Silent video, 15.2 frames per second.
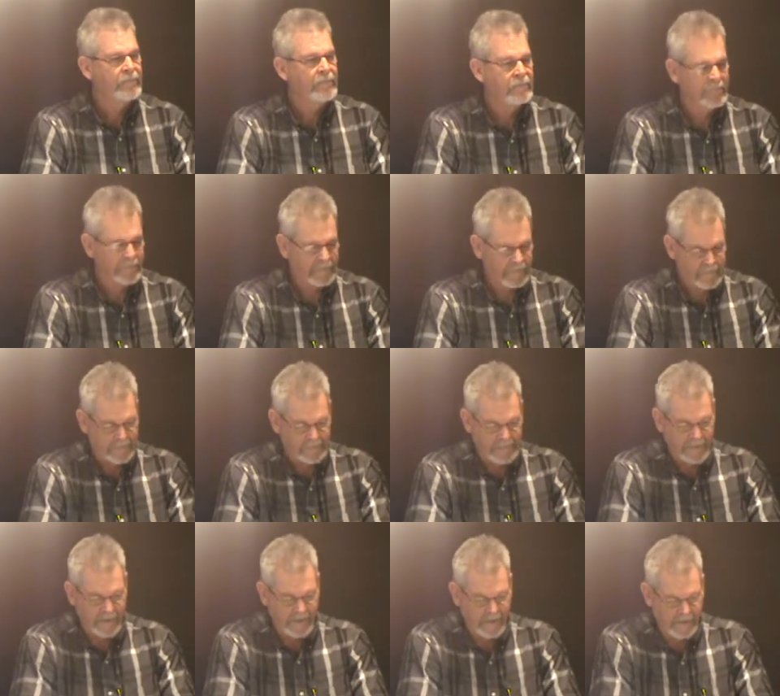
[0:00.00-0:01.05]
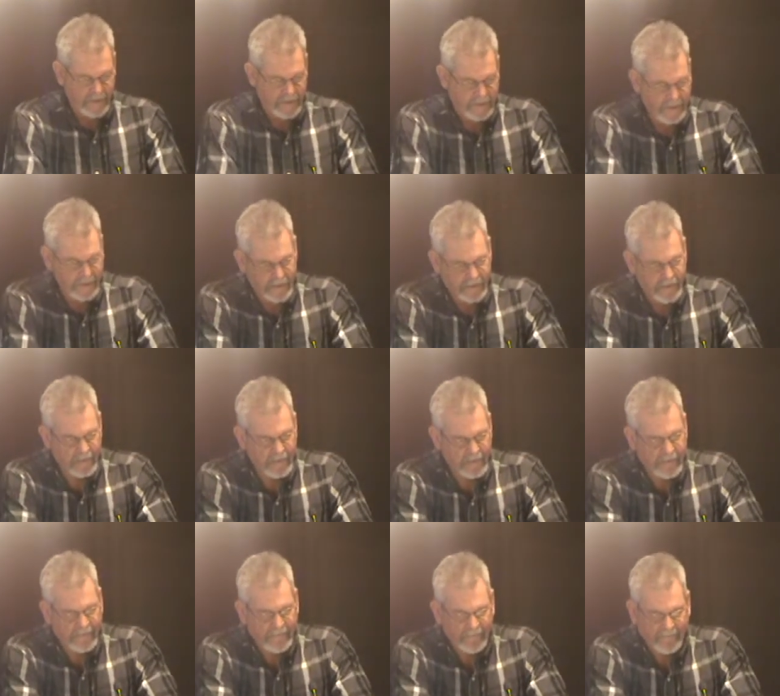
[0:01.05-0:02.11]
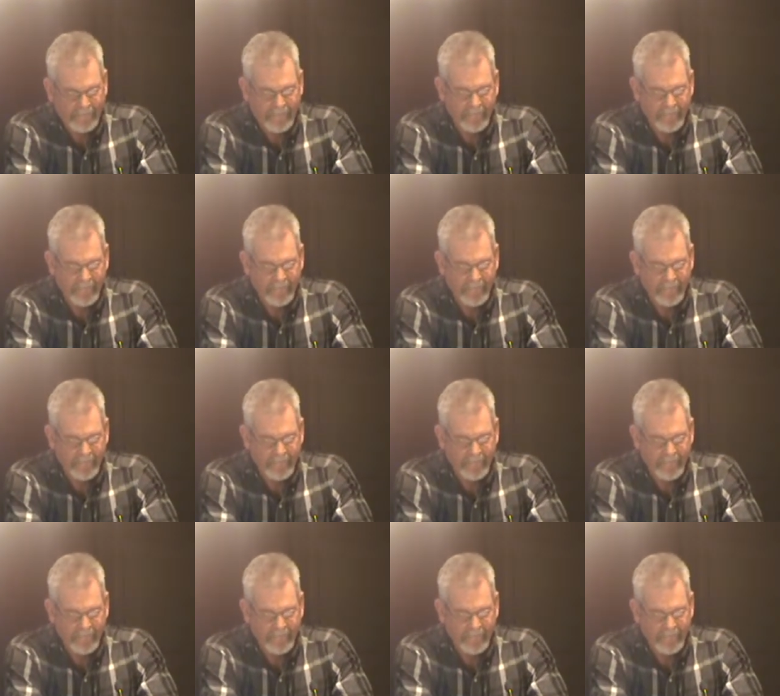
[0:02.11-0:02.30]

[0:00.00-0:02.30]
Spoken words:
Nothing is said.